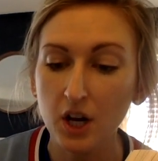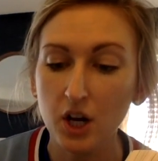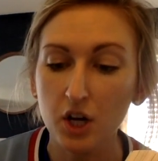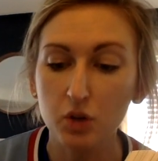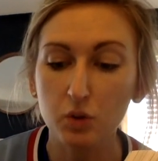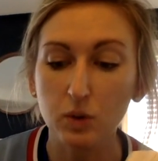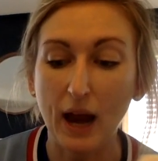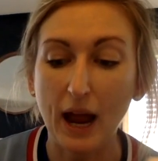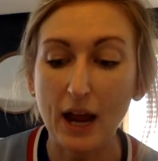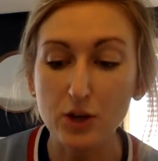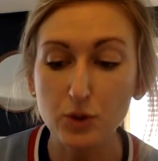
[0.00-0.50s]

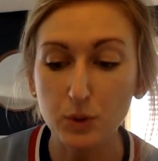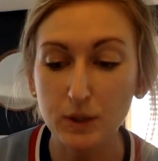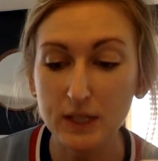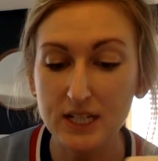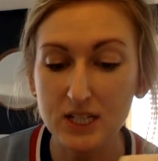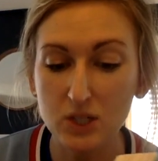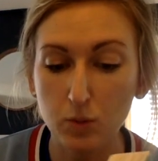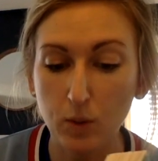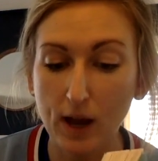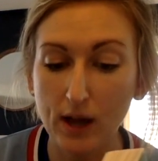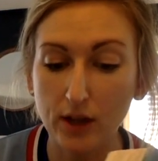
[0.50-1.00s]
gradually
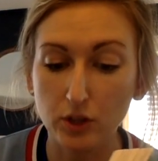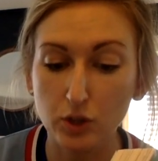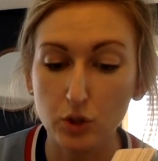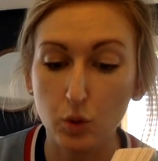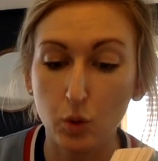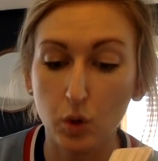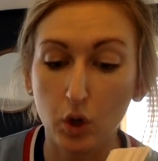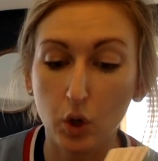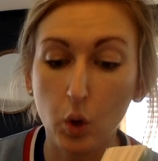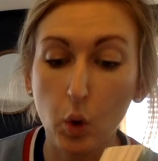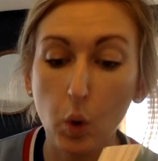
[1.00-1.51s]
swelled
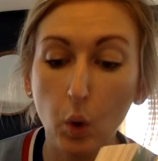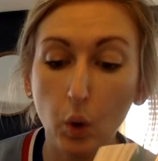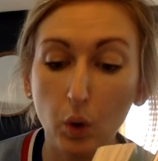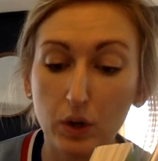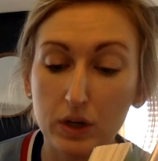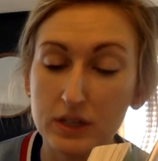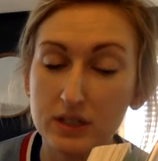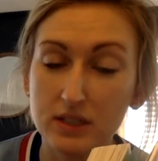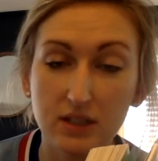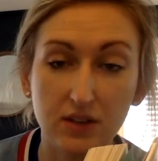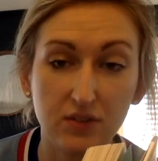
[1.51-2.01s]
to a
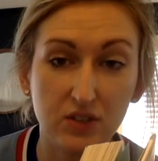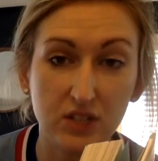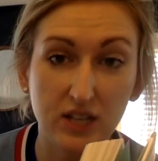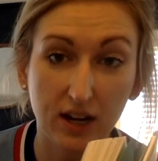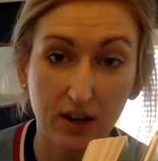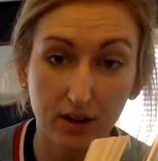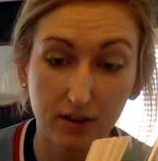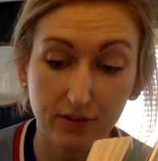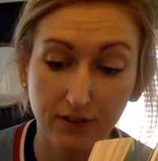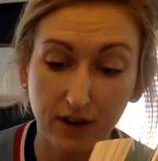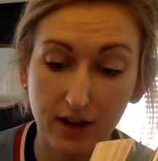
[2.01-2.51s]
chorus of
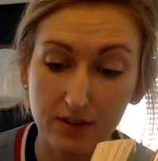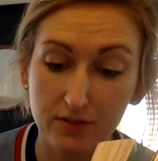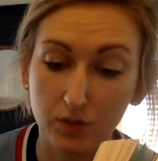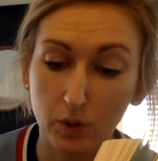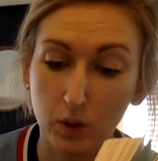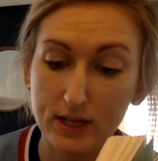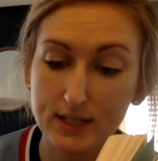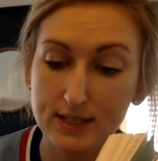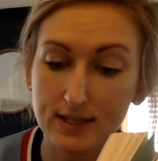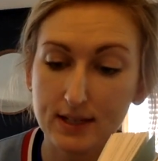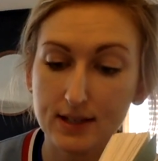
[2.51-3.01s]
terrified
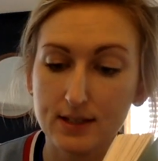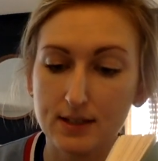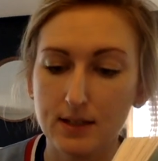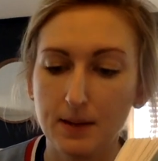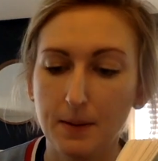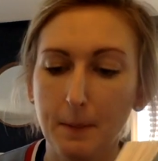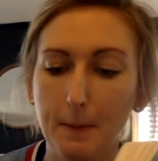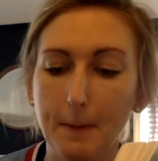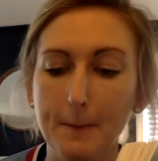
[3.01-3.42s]
voices.